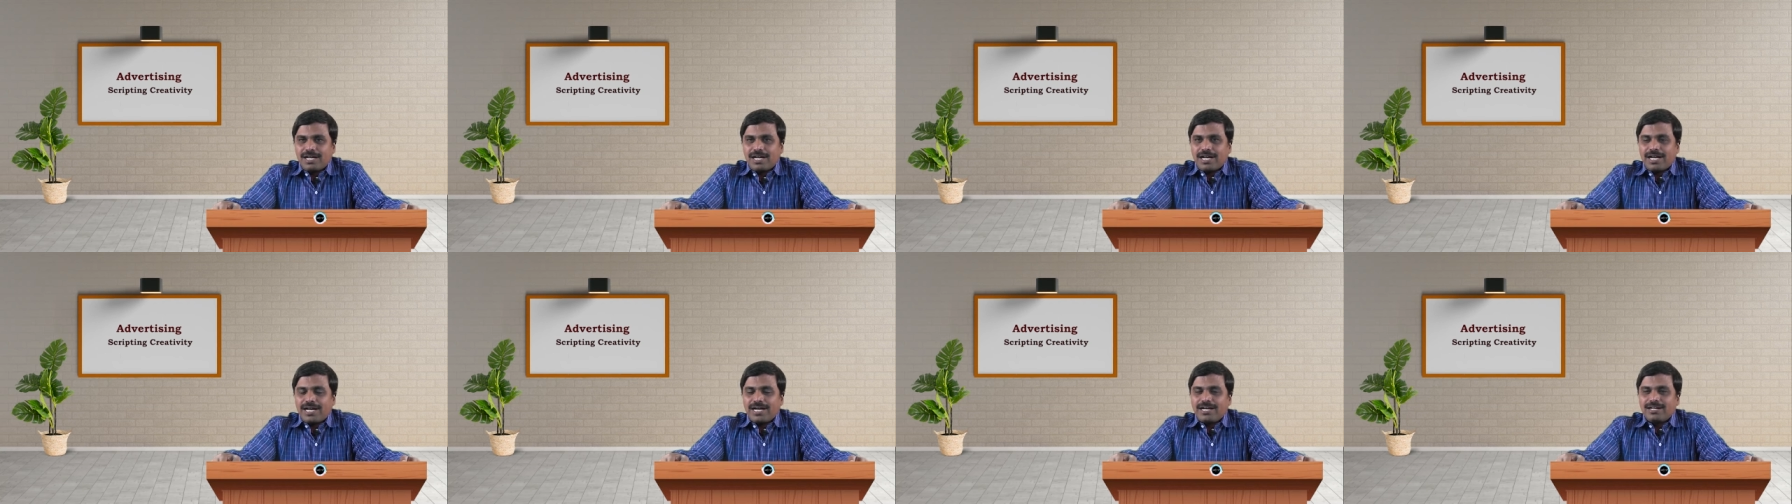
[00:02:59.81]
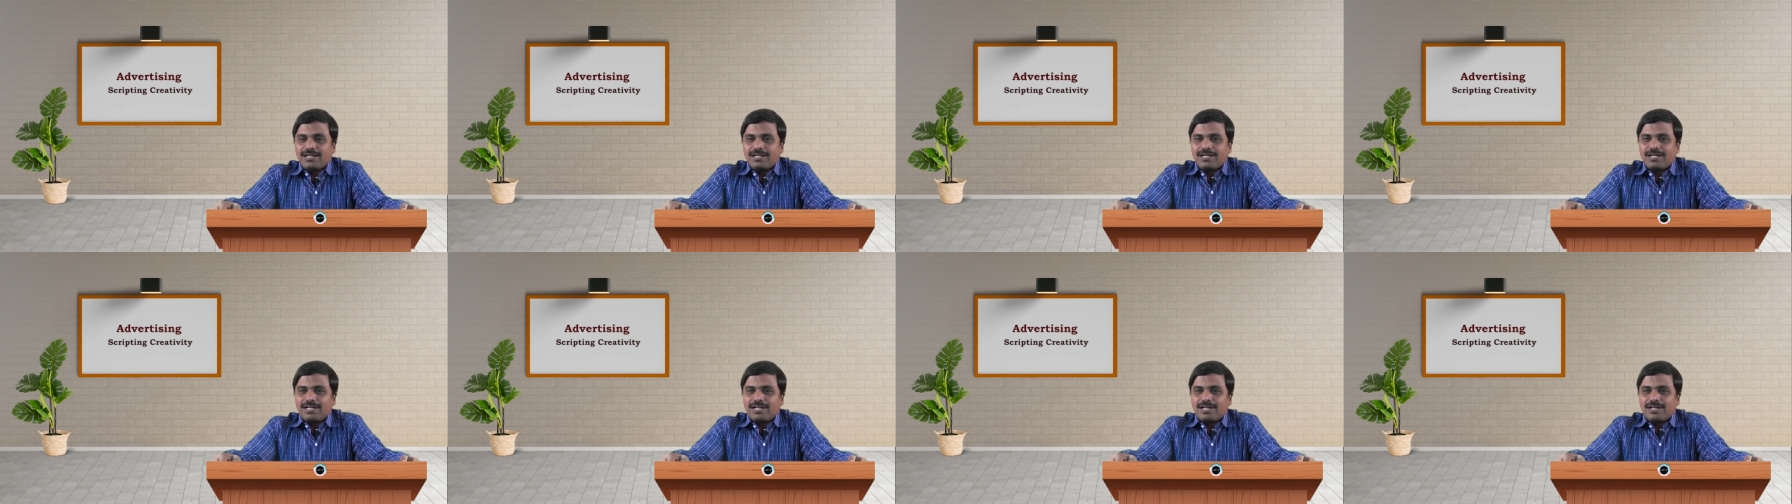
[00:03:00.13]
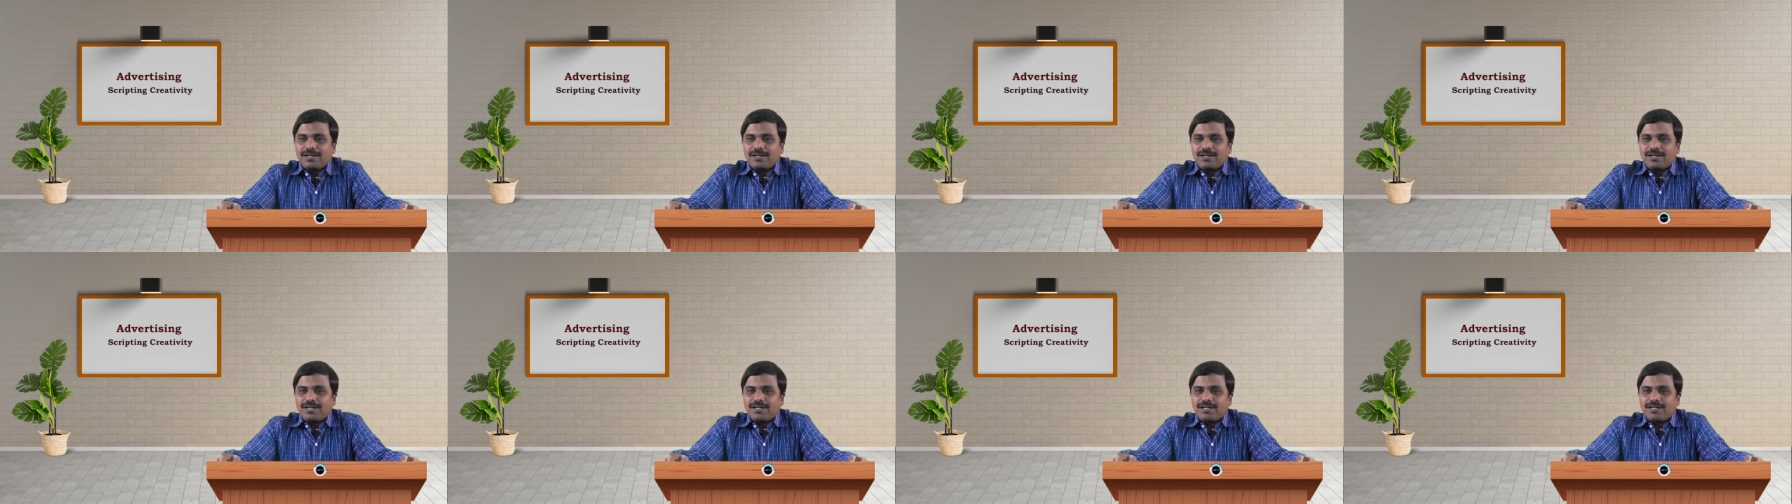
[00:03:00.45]
and
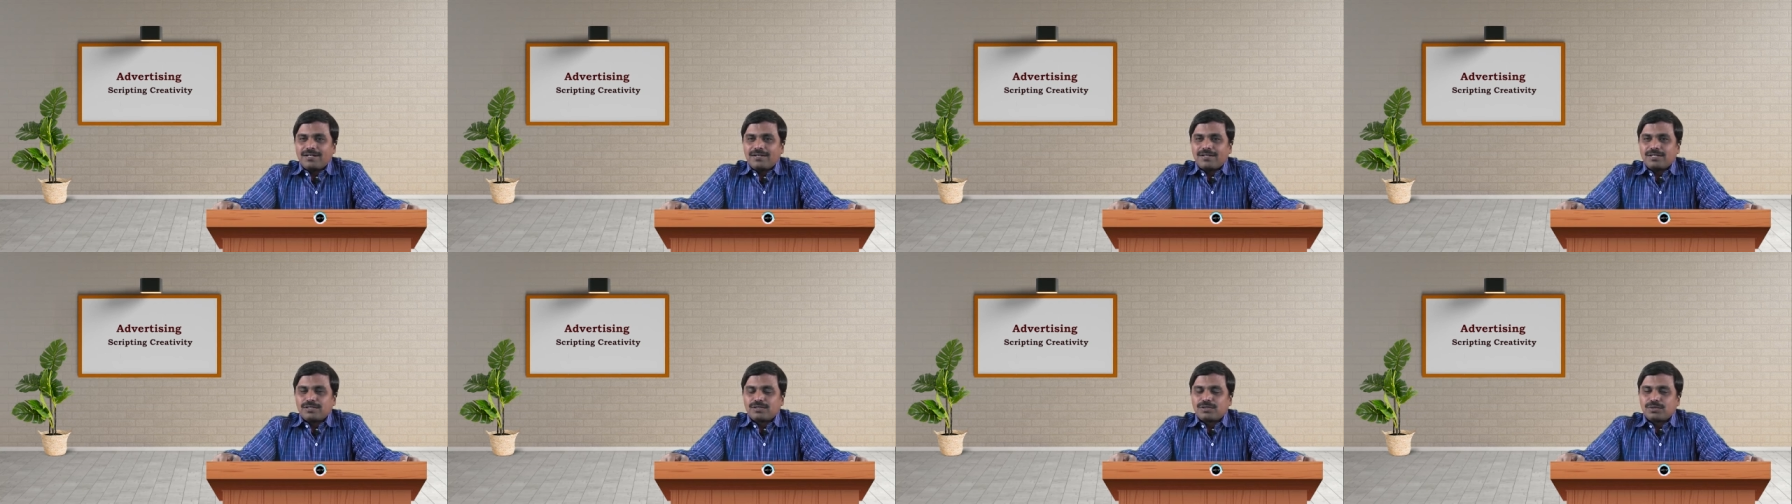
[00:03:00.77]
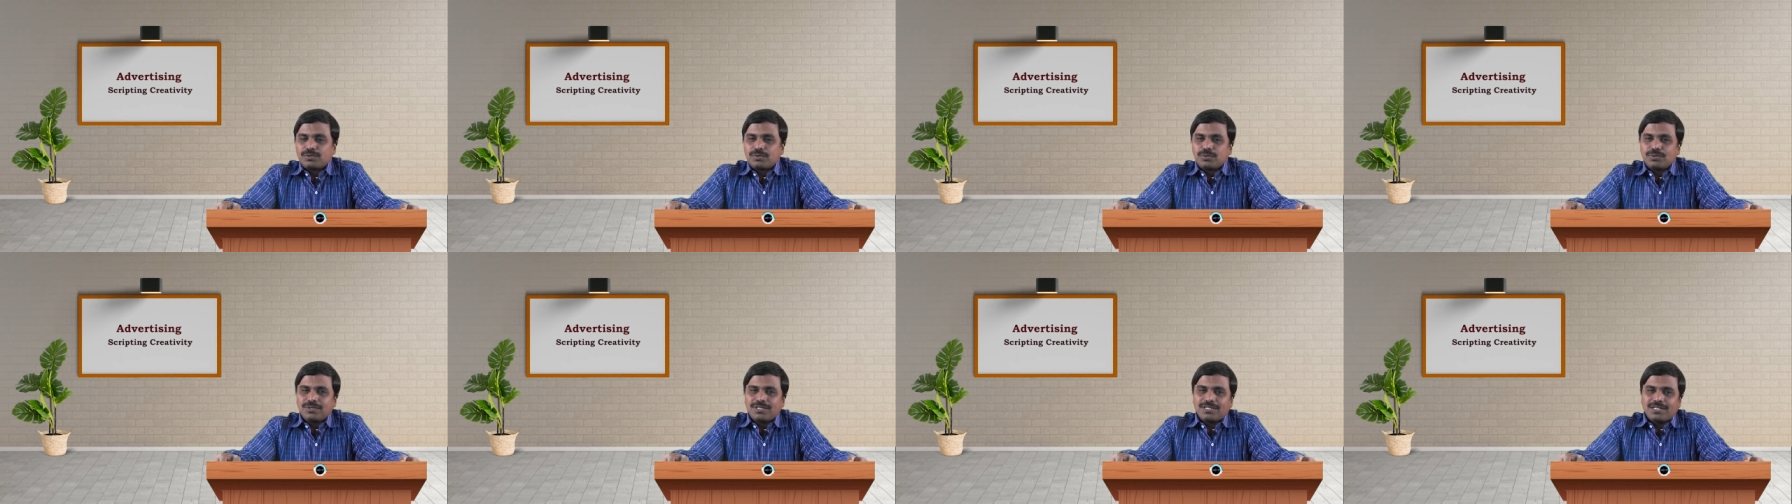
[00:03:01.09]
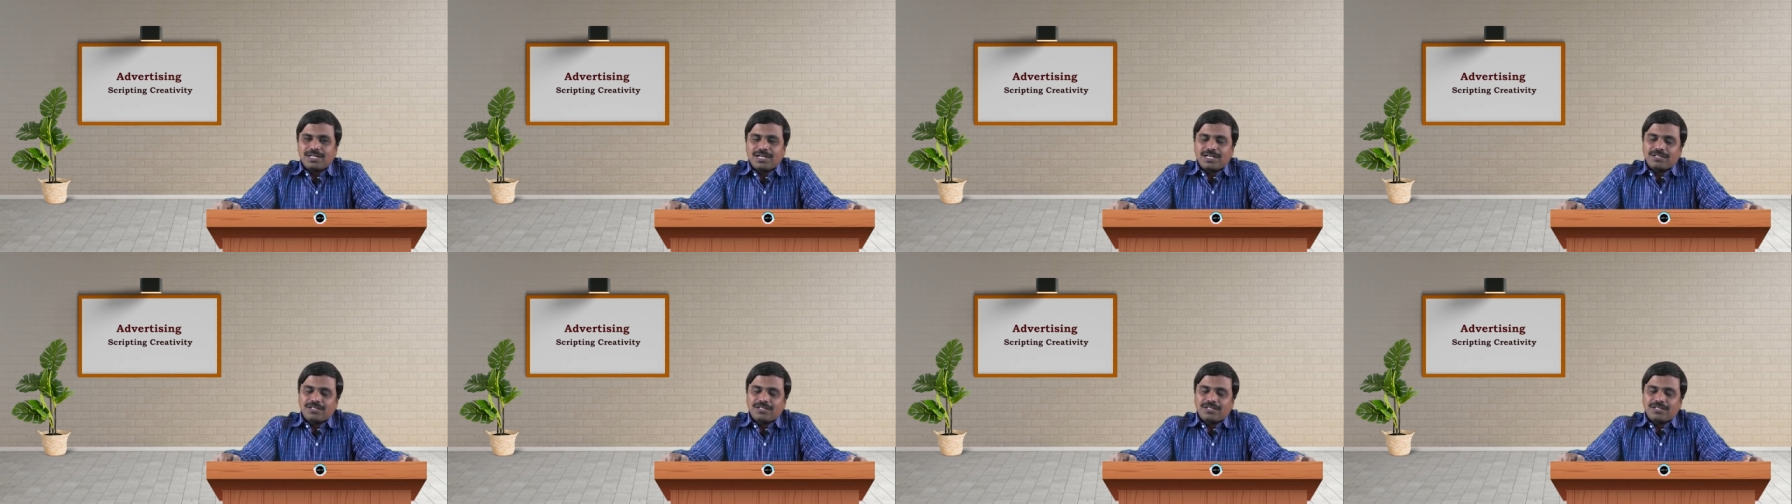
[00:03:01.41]
through the